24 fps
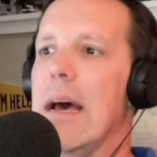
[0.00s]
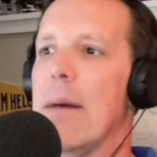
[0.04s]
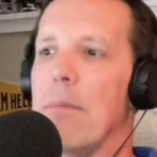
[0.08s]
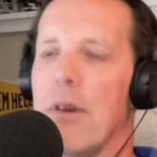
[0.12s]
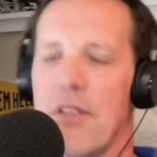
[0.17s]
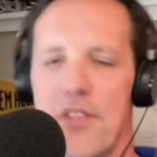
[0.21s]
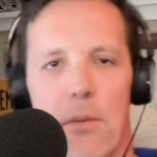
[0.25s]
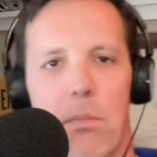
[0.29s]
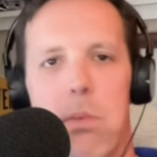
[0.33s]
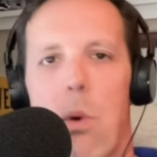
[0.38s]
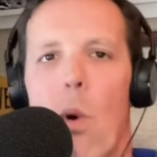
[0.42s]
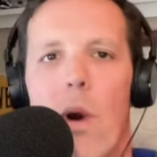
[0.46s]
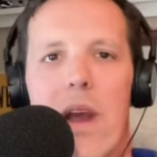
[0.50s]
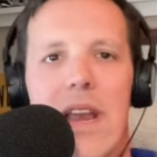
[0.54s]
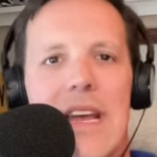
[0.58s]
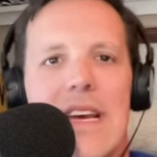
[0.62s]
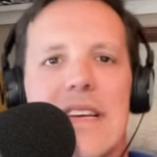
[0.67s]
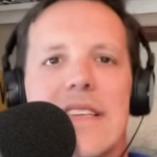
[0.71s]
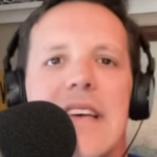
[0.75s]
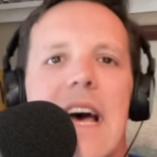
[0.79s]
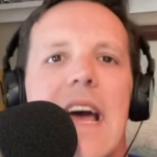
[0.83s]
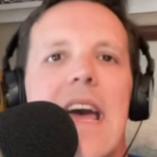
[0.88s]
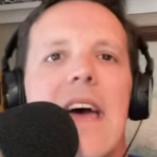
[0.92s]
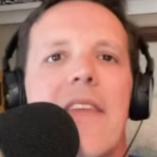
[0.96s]
But the point
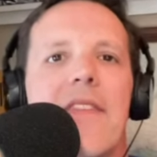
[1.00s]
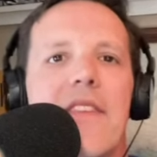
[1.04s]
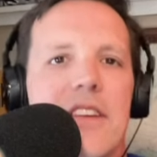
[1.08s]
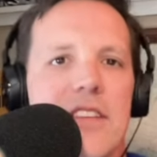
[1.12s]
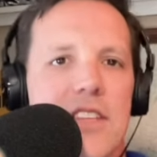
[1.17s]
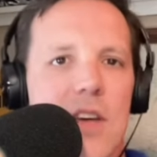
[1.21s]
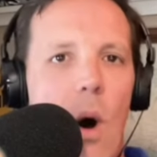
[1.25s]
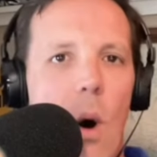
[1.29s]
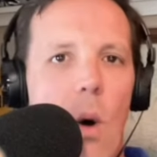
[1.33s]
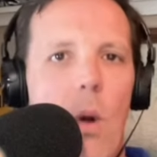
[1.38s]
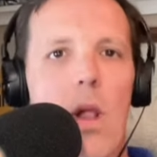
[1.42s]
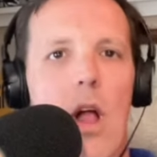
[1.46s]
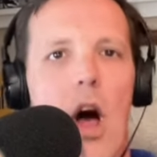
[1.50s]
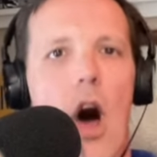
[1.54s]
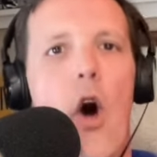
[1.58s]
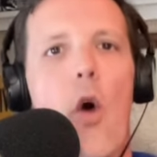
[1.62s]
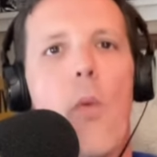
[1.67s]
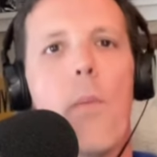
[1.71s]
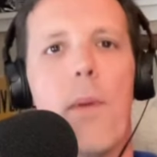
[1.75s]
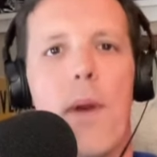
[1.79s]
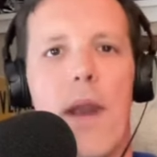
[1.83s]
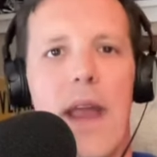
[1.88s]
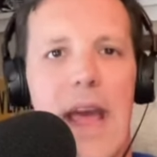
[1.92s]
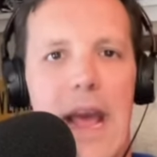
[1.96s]
is, I had this whole
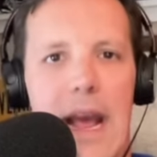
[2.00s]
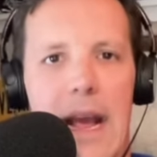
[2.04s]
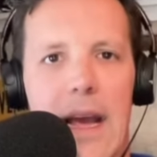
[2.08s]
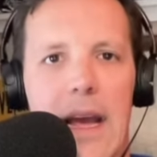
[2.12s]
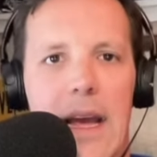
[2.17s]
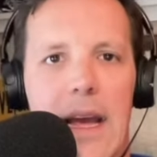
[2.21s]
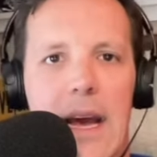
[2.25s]
opening